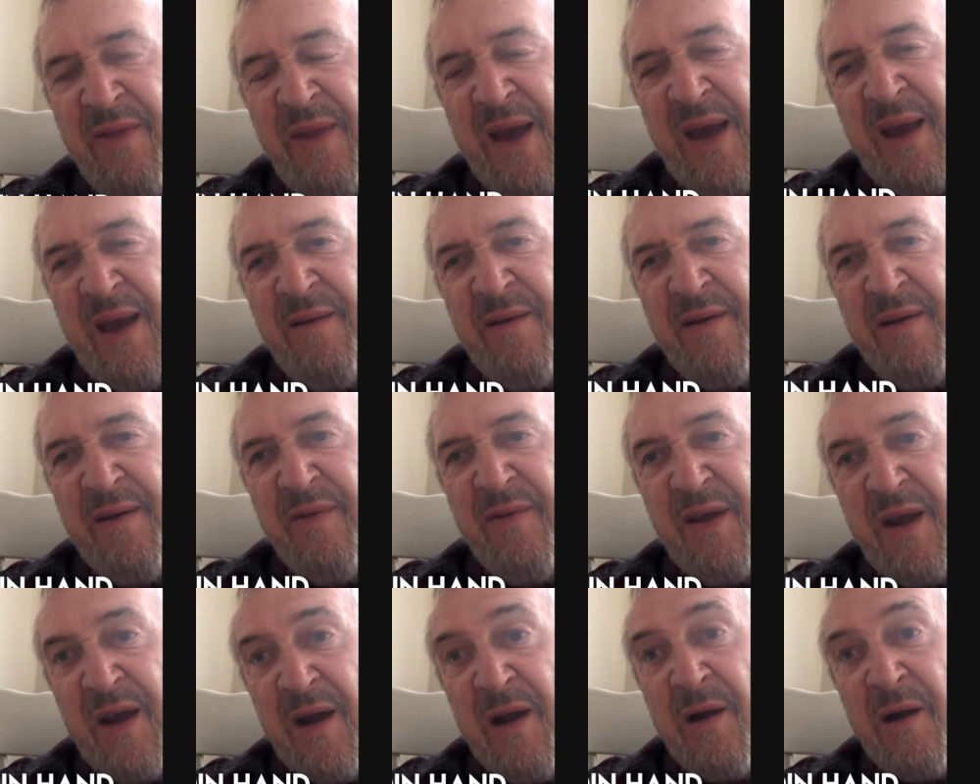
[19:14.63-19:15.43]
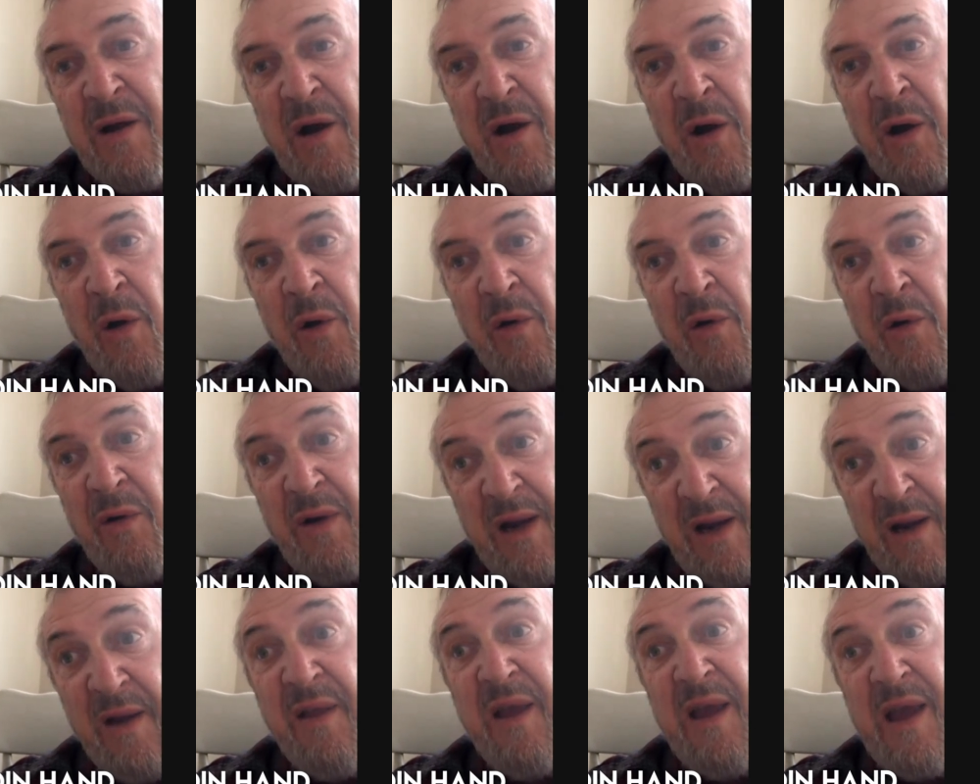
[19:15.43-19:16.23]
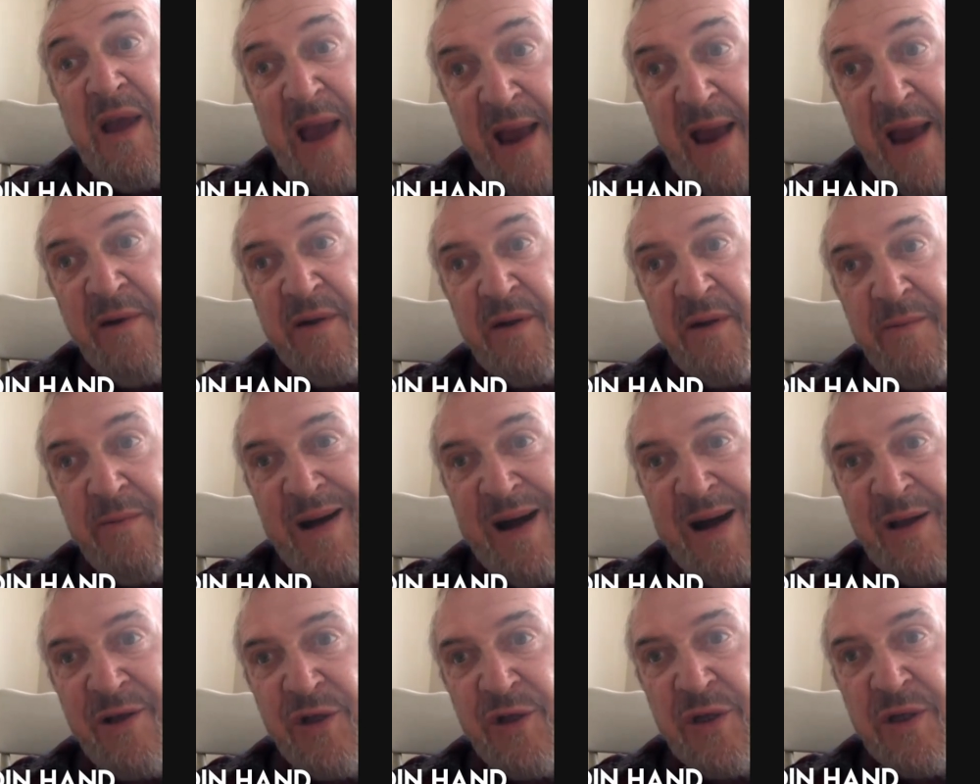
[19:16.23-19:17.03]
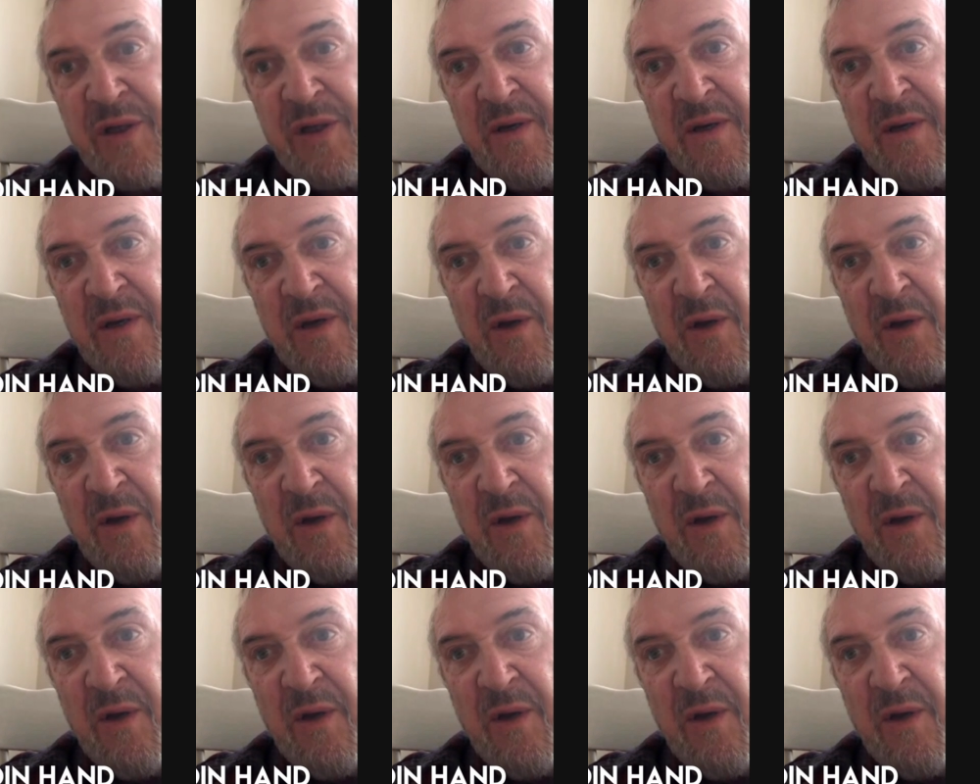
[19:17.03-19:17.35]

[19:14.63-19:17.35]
And then their goal near the end of the match